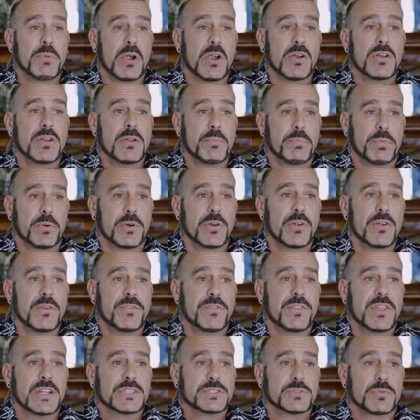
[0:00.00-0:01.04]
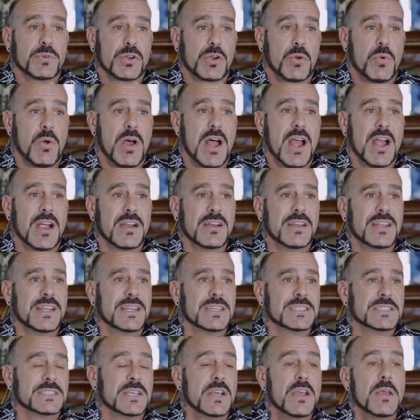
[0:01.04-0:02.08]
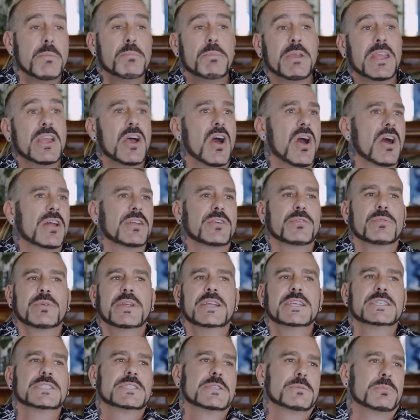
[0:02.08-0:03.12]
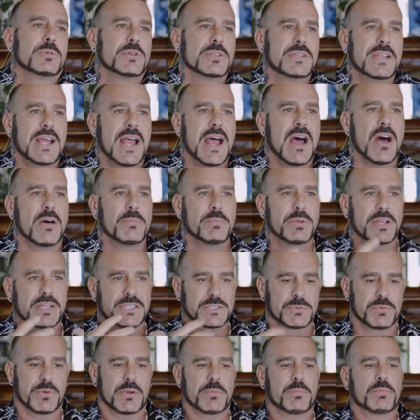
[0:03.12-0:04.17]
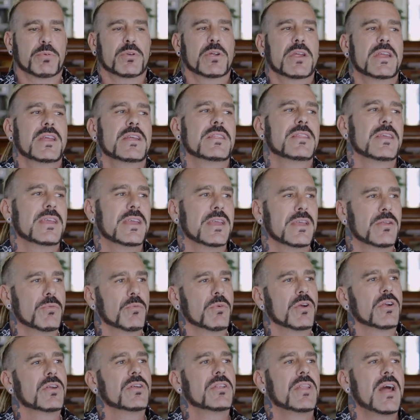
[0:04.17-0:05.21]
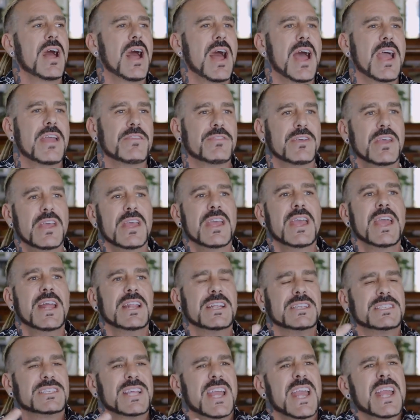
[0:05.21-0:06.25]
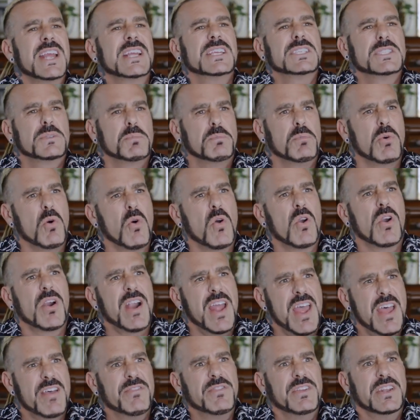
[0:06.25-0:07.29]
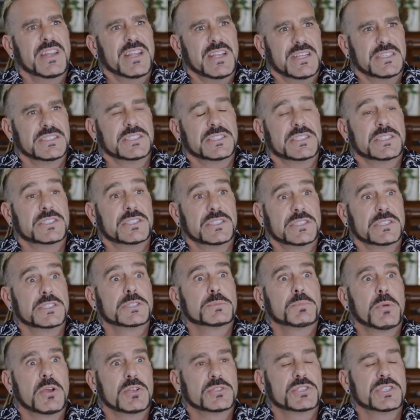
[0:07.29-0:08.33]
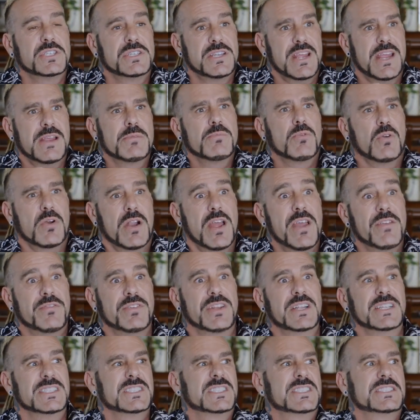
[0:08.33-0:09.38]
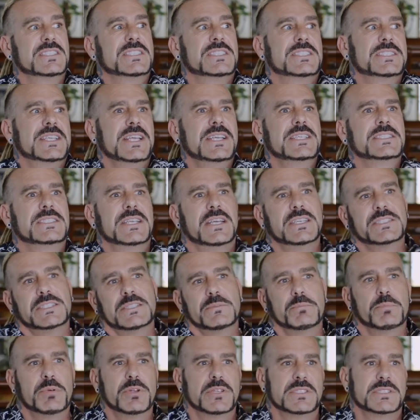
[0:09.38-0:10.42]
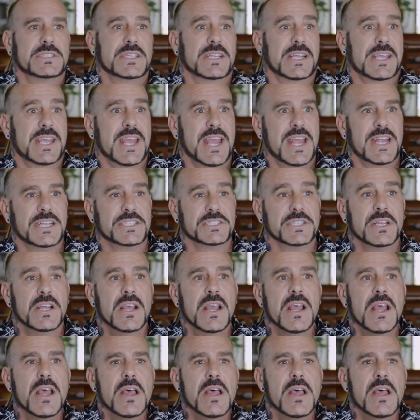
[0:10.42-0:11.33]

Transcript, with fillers: burden of proof that's required is beyond a reasonable doubt because we're breathing and we're alive, and it takes more evidence, it's supposed to take more evidence to seize us and put us in a cage.